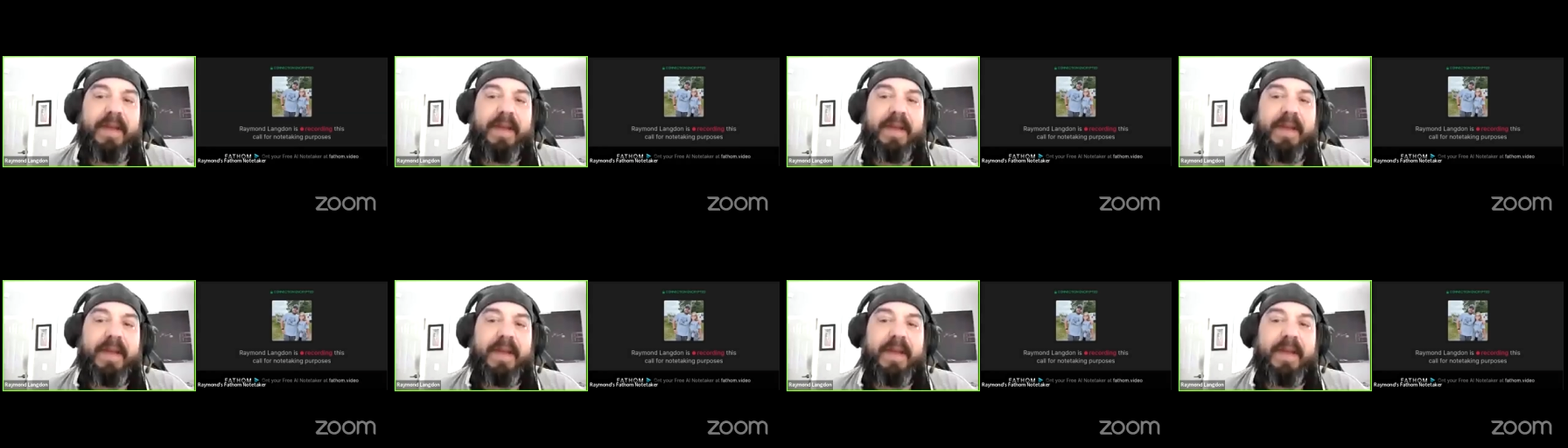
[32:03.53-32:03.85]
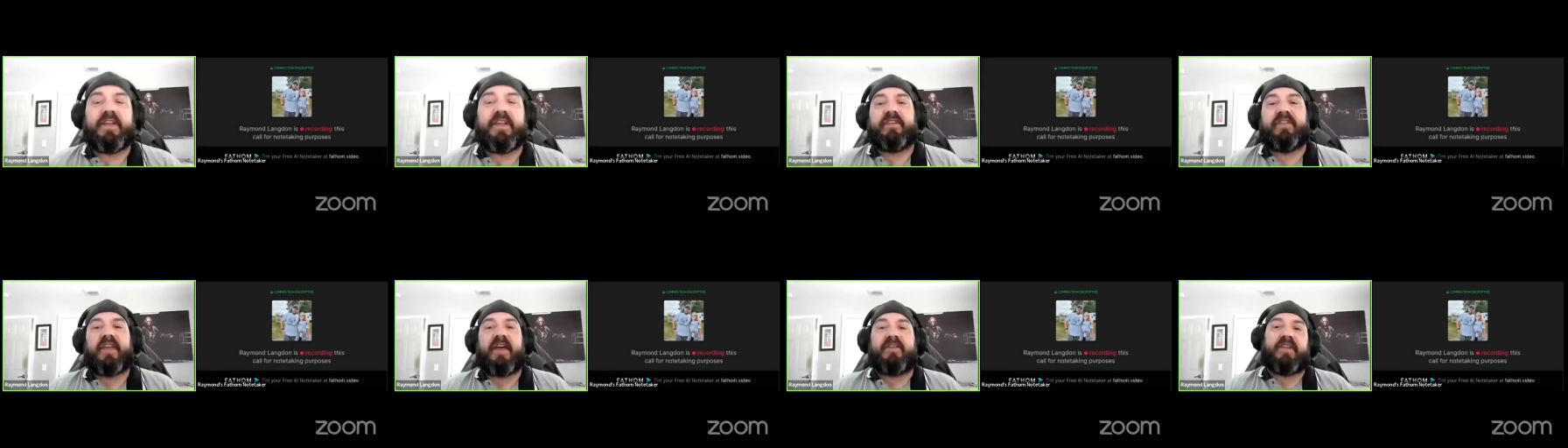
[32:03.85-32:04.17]

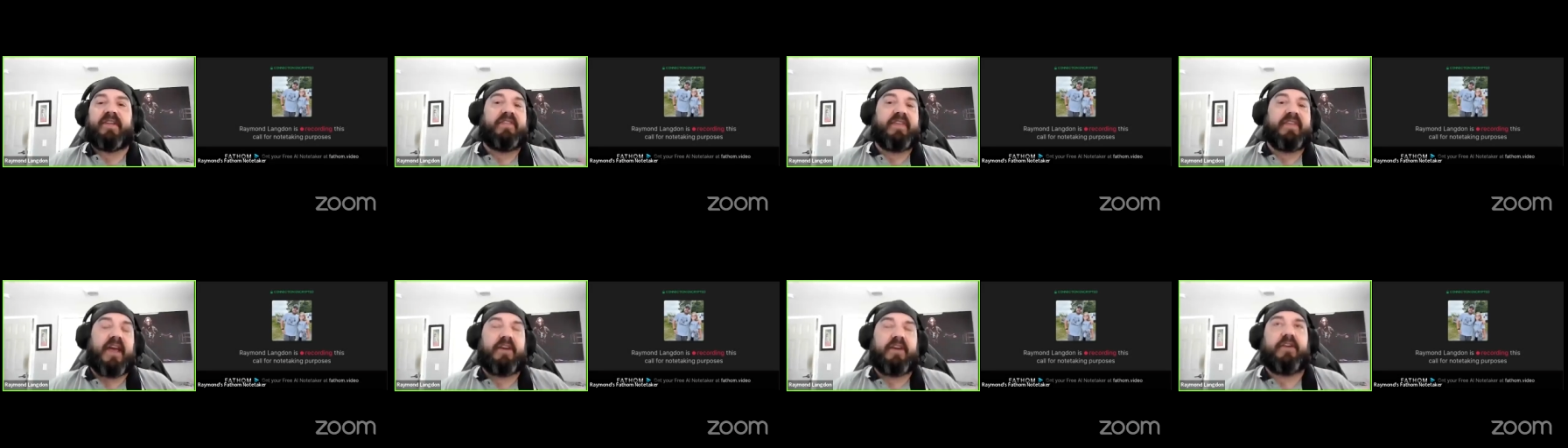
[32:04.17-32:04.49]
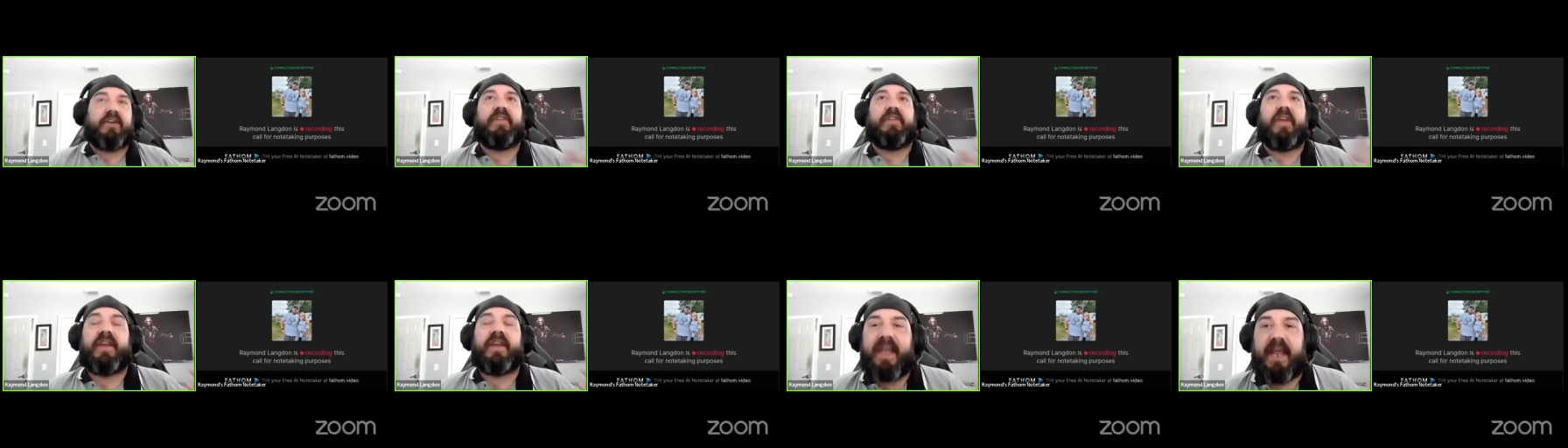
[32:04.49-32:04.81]
37
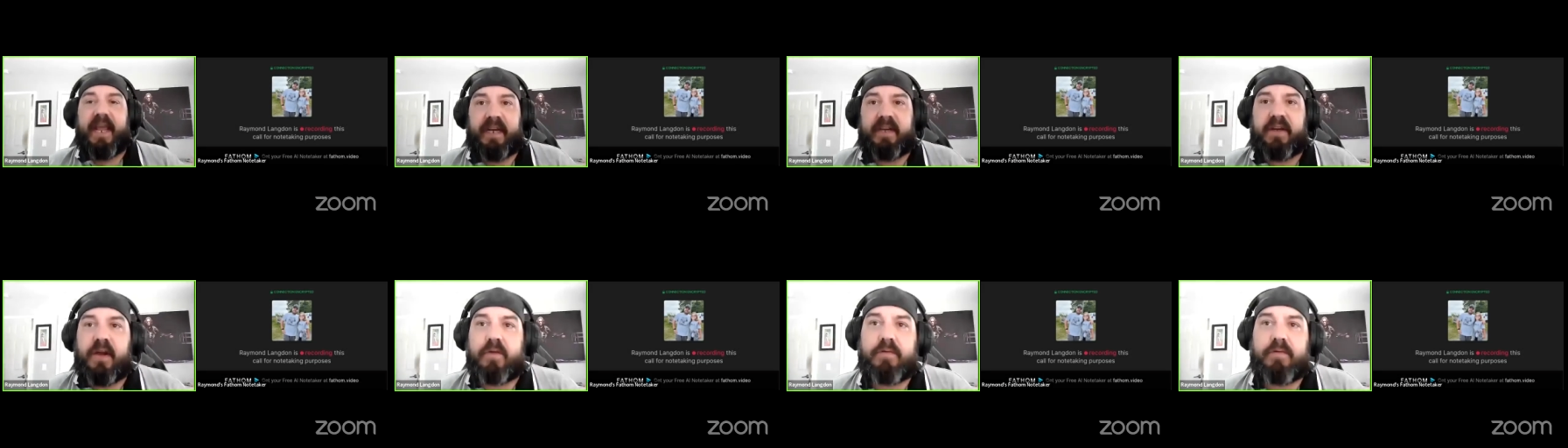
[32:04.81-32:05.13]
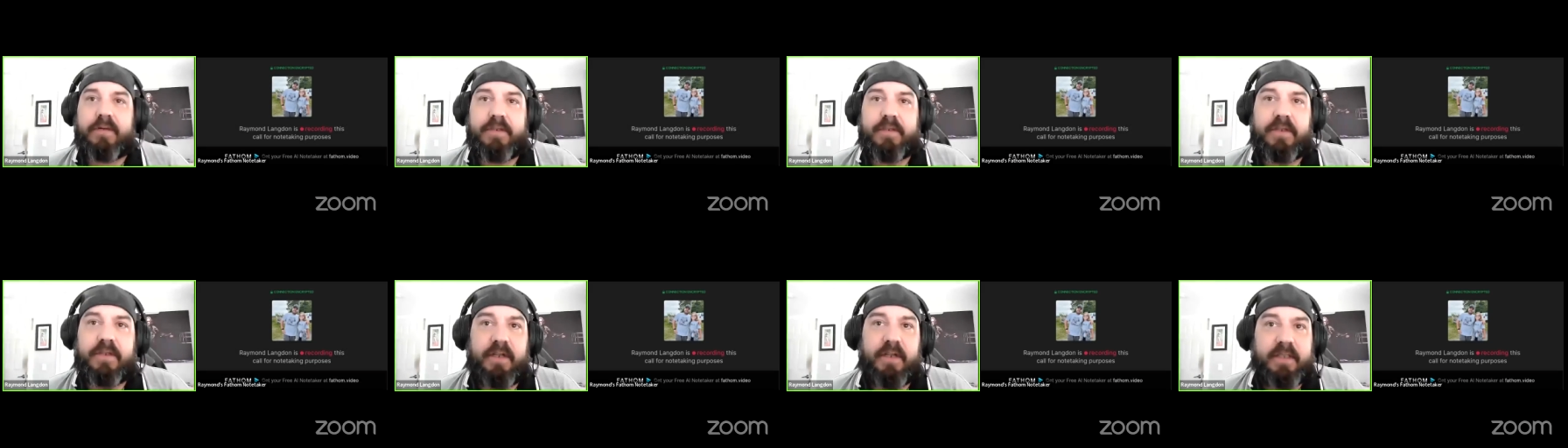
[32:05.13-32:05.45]
setters and getting no
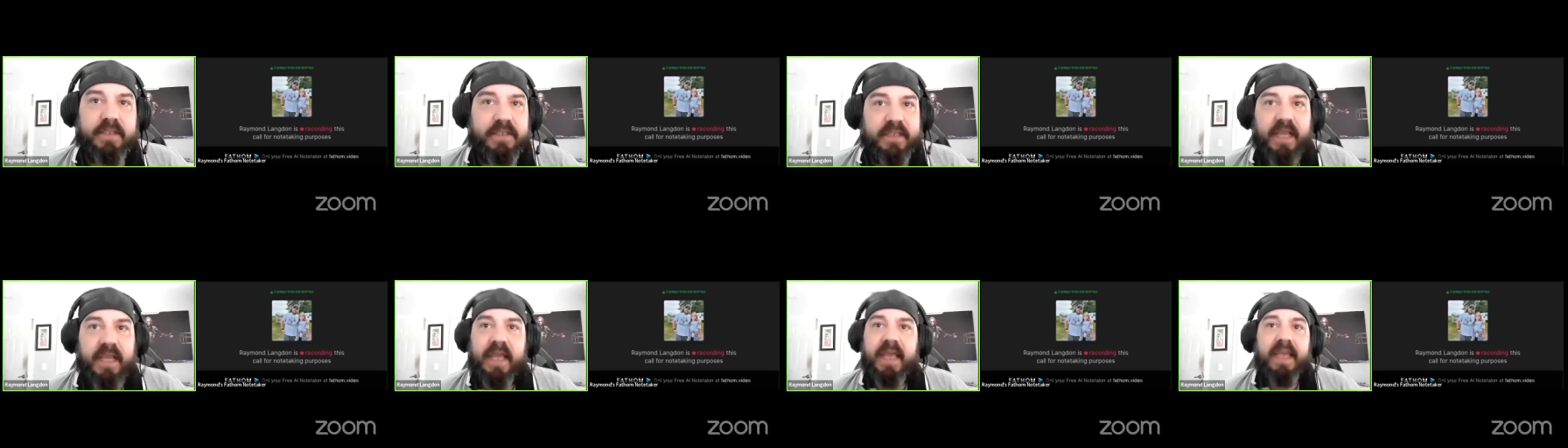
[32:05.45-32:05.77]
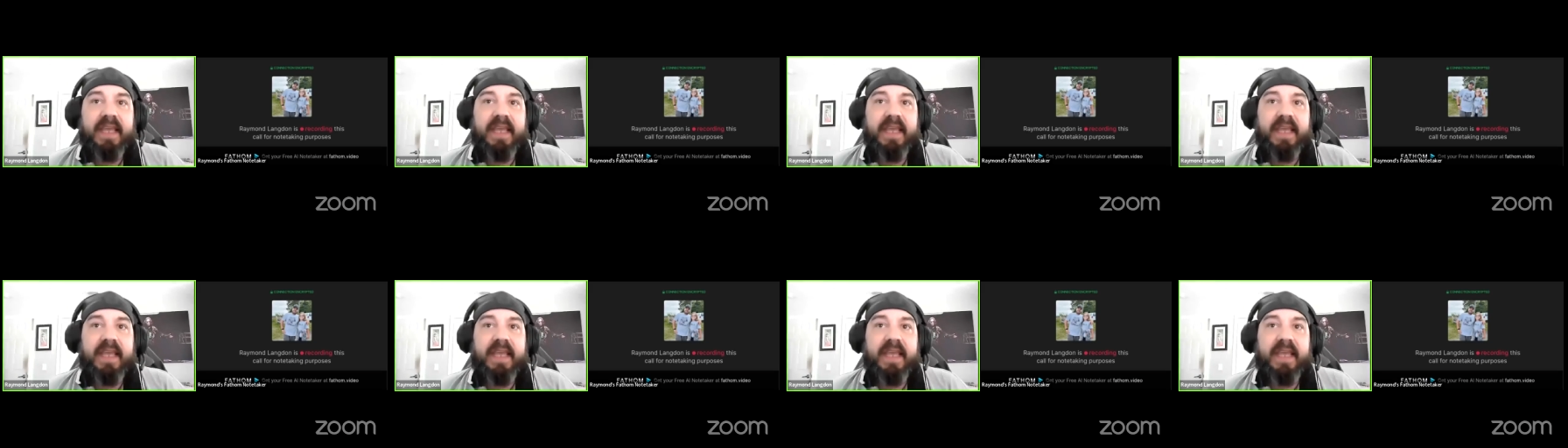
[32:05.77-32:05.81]
results.